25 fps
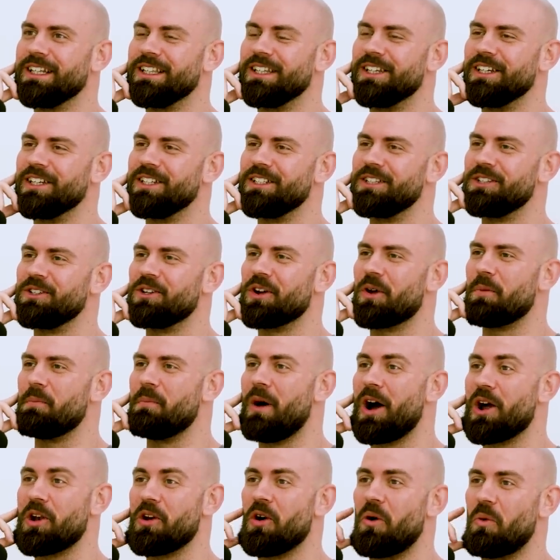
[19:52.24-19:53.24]
that, you know,
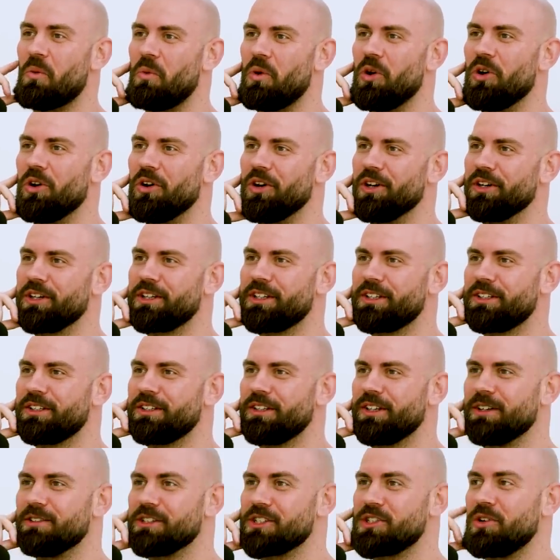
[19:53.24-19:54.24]
might not work. You
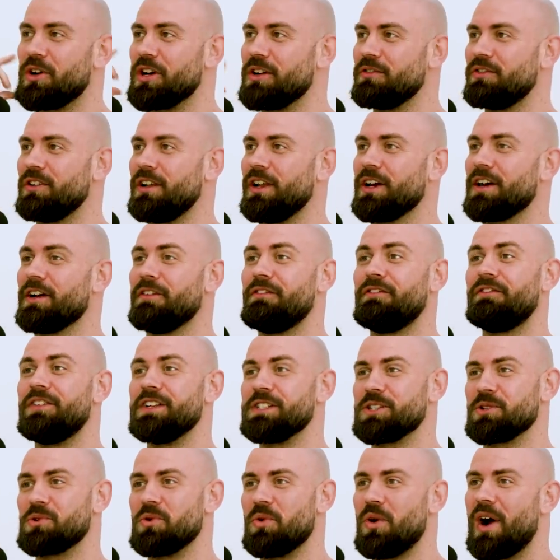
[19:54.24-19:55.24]
know, it's not even like a
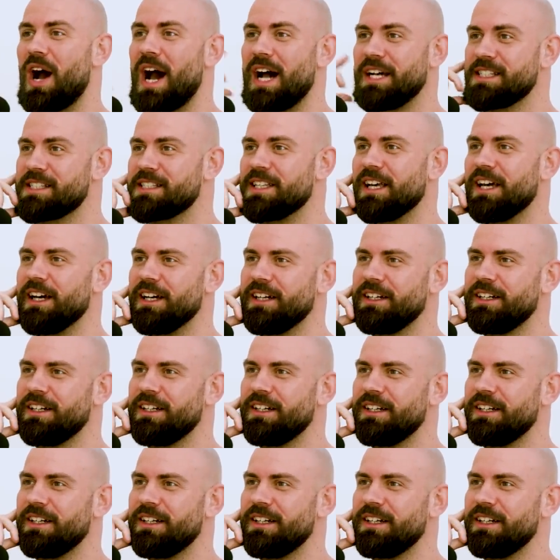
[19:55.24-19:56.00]
physical asset.